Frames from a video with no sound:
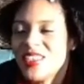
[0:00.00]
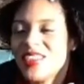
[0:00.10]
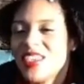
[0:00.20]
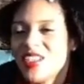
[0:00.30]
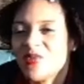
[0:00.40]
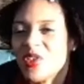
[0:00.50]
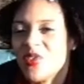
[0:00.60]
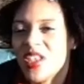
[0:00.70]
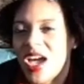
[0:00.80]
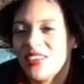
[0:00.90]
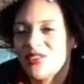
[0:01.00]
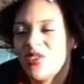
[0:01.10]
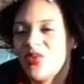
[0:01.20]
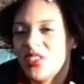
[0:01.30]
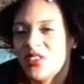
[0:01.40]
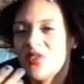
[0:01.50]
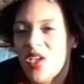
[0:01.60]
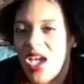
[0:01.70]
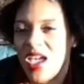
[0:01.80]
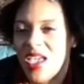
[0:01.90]
then we would ask you if it's
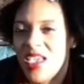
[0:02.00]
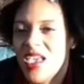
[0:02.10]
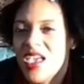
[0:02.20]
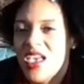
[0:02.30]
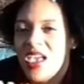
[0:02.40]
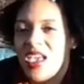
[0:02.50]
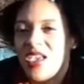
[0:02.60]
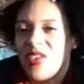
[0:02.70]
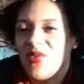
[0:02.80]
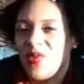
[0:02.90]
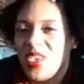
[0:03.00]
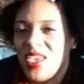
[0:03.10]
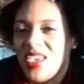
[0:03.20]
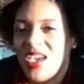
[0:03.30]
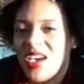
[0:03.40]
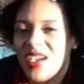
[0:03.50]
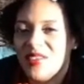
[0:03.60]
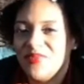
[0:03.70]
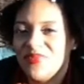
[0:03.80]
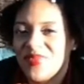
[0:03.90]
okay if we
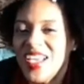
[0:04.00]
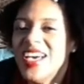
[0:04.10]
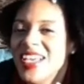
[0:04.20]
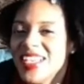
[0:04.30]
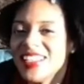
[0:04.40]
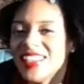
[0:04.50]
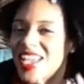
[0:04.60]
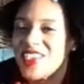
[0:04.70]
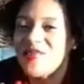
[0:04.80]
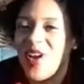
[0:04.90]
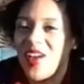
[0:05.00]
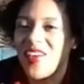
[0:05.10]
let you borrow